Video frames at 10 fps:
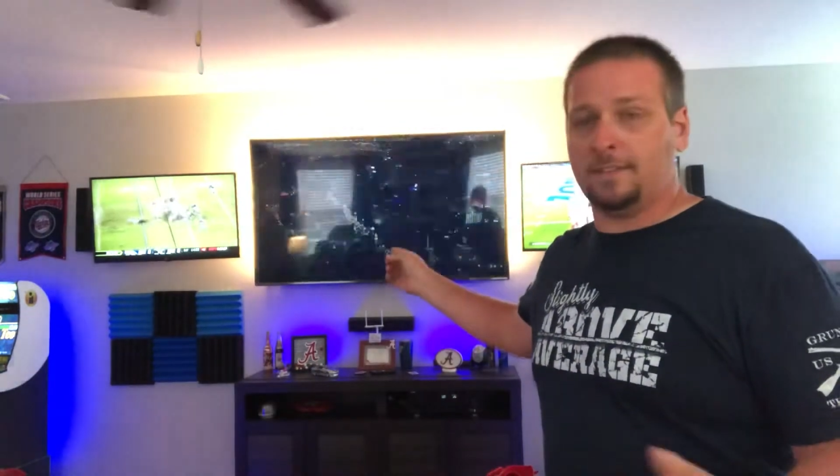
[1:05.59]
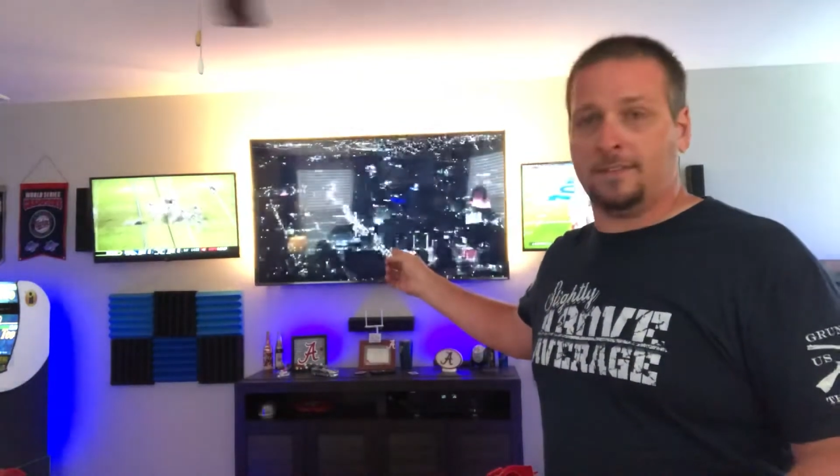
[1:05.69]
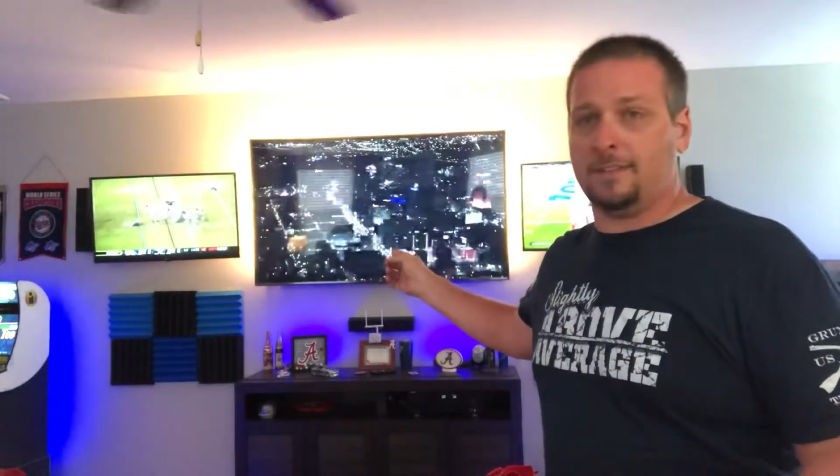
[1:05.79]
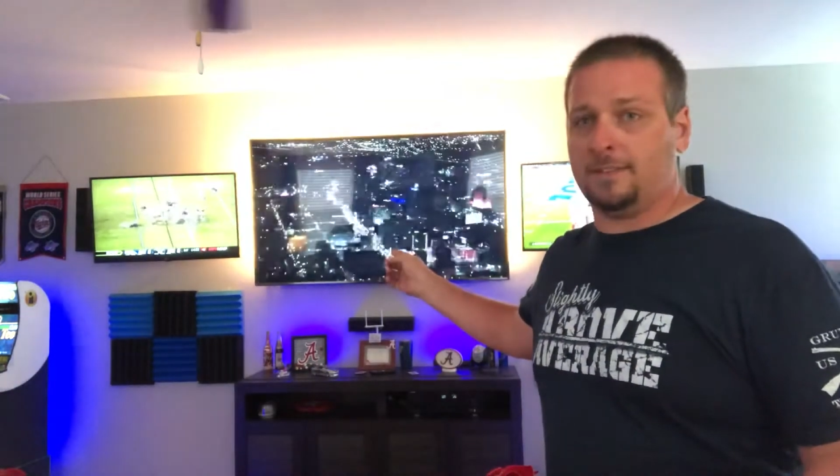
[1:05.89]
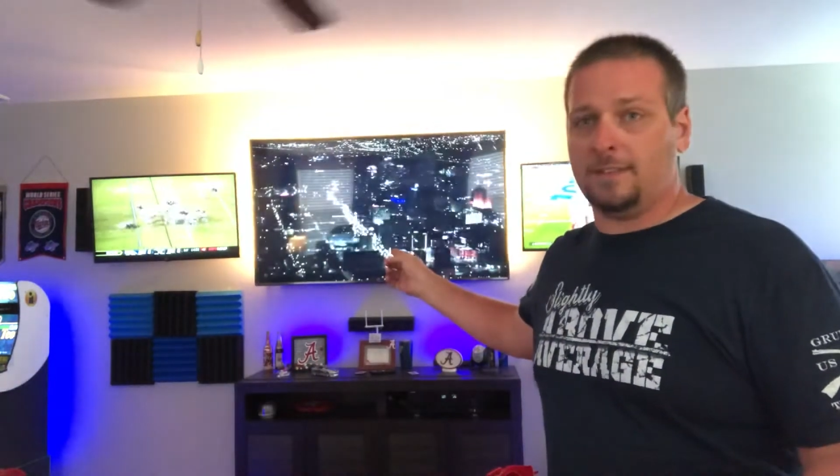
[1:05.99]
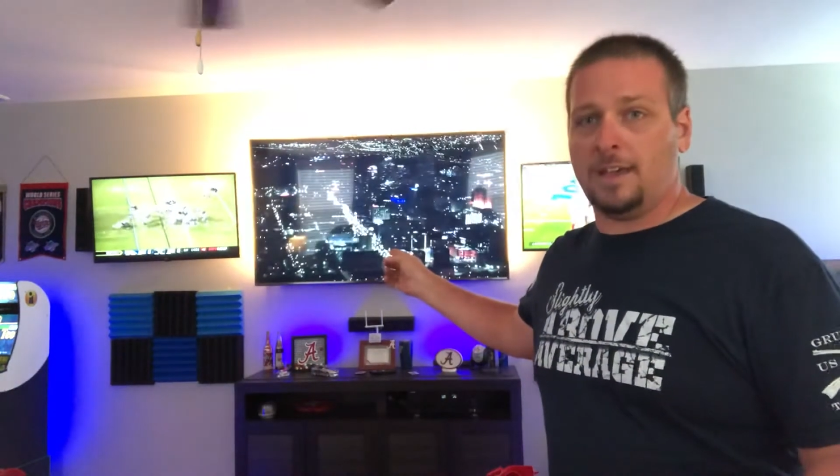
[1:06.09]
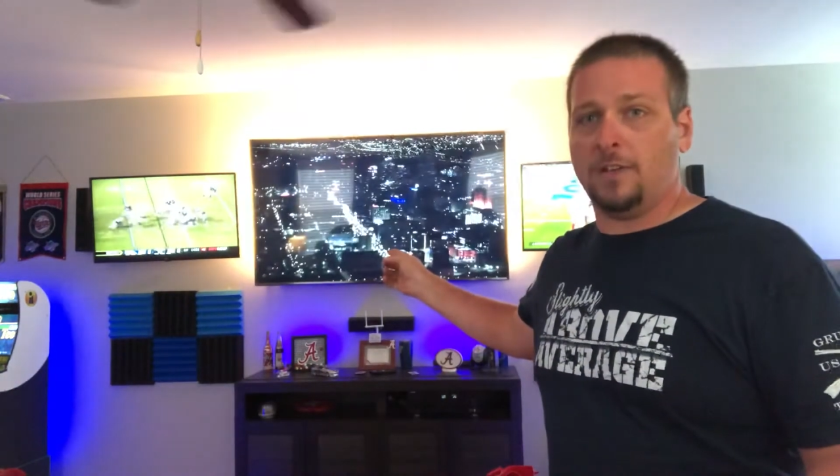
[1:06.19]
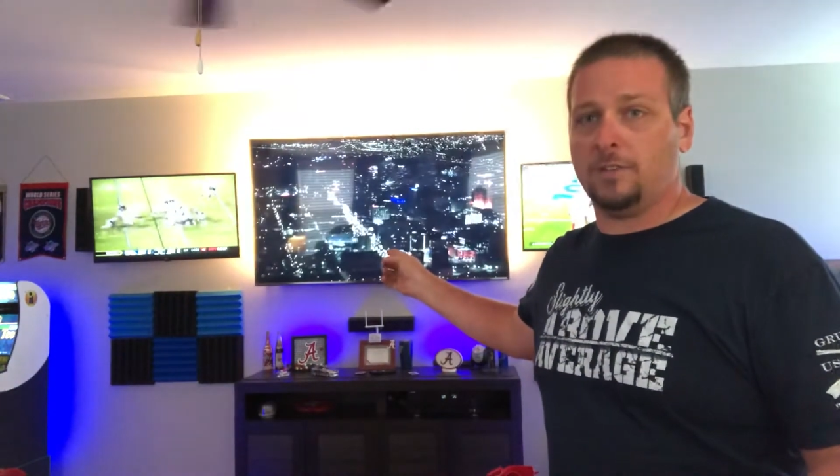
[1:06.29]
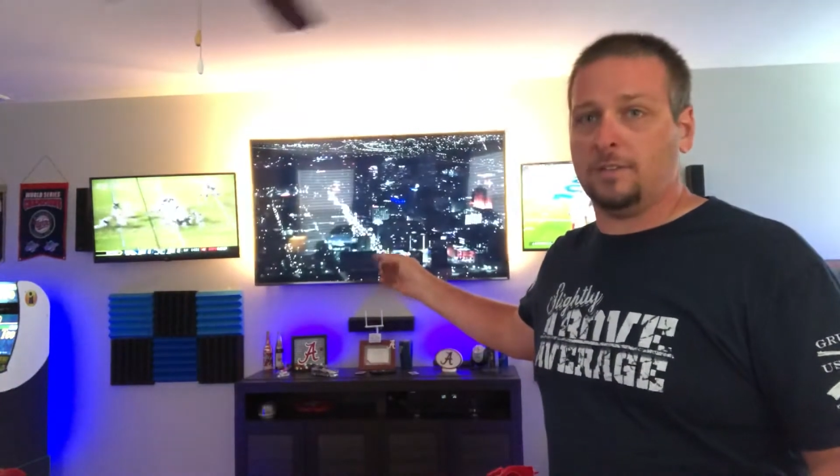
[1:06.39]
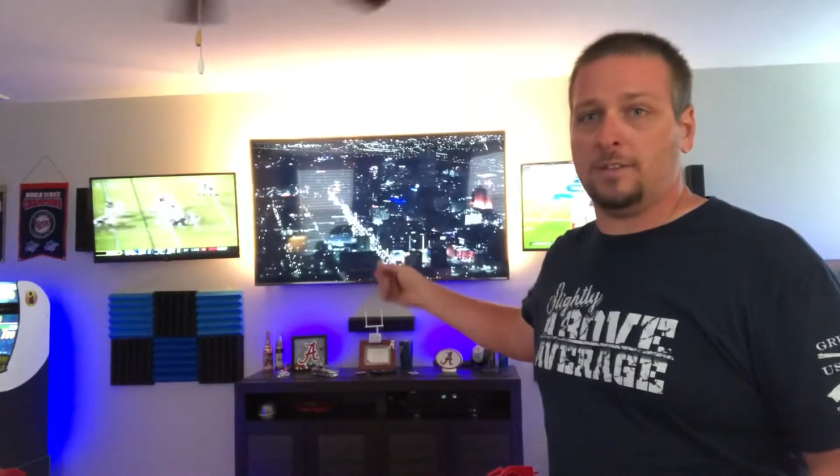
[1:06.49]

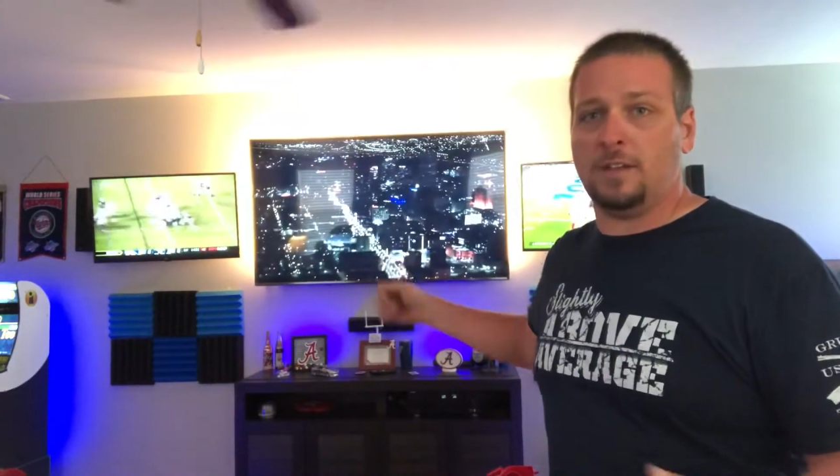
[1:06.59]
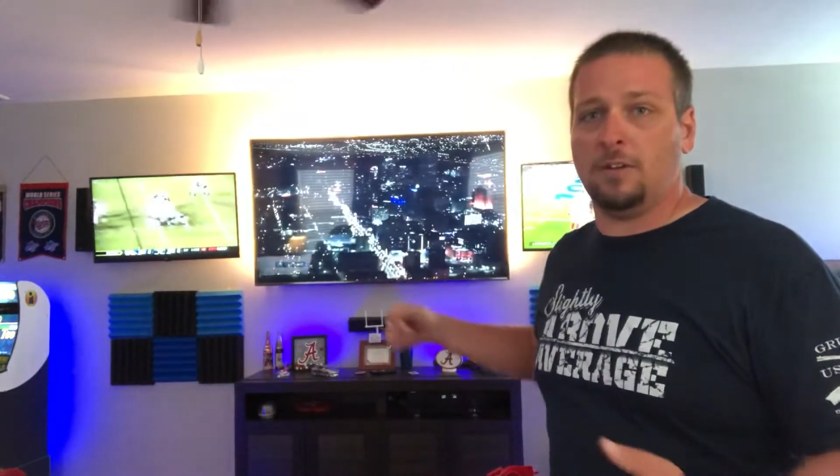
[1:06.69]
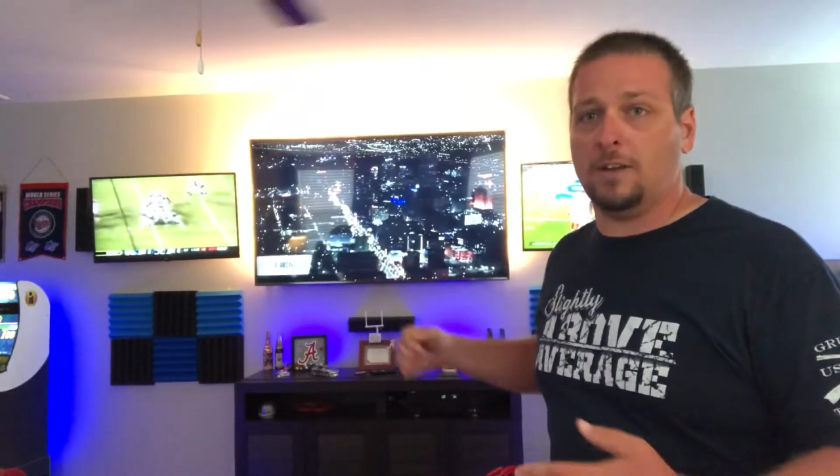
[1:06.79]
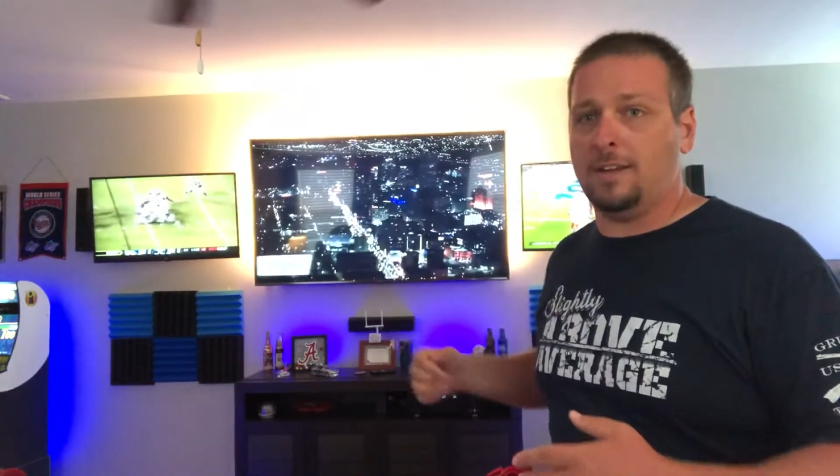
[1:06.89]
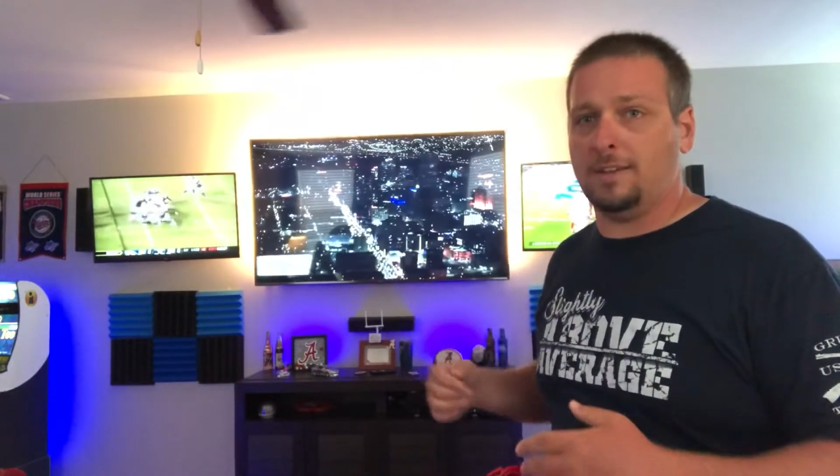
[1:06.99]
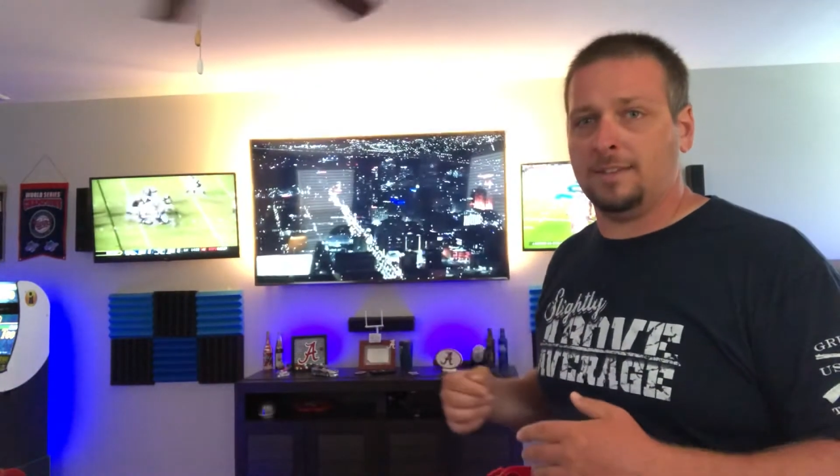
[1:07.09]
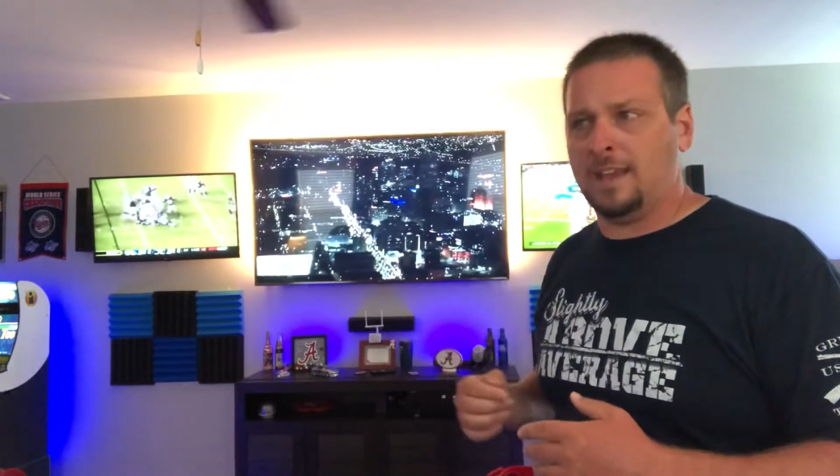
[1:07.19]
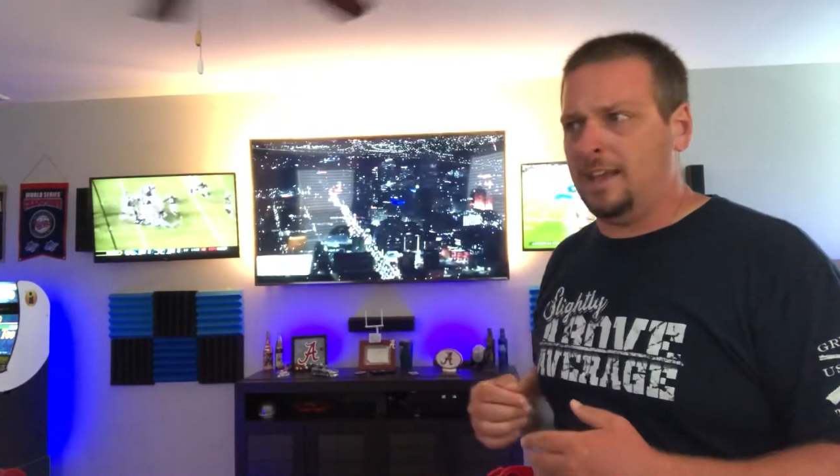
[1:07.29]
6000 series.